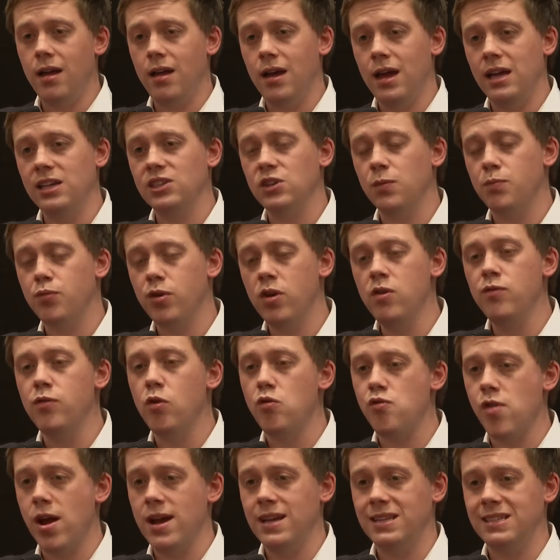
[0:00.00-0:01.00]
his approval
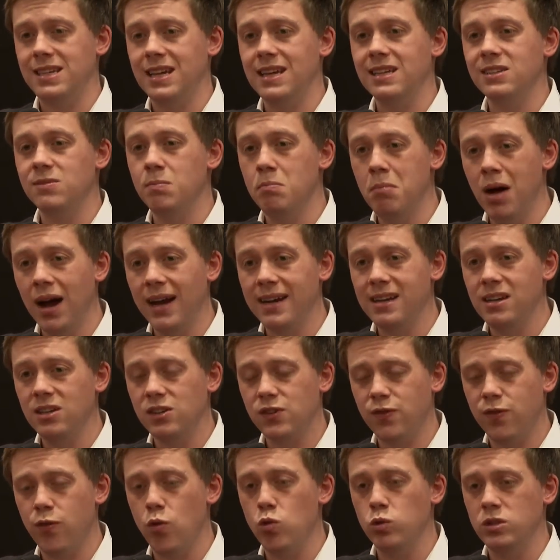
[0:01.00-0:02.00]
rating is
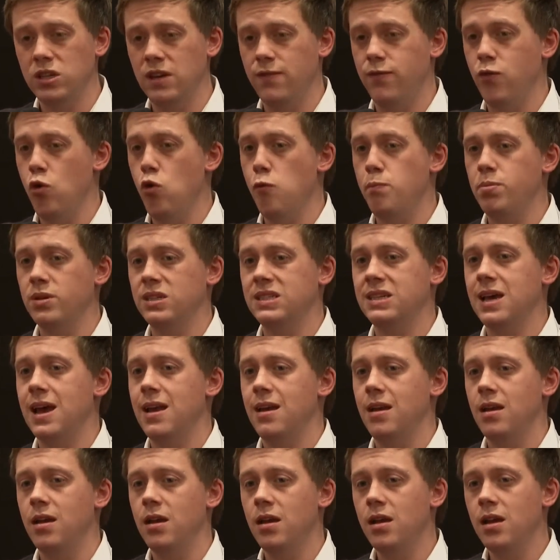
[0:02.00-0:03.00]
minus
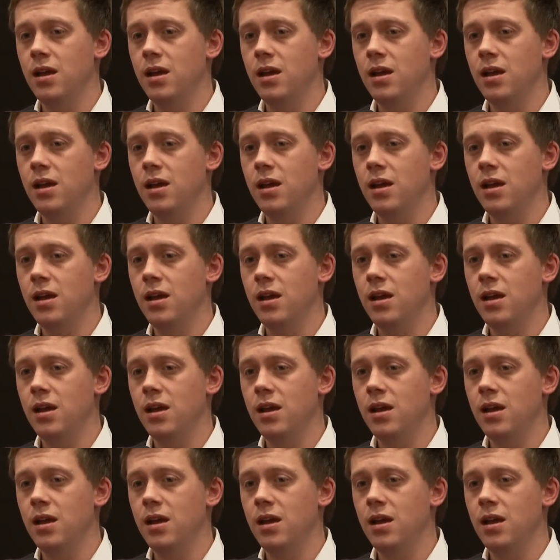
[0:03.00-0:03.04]
44%.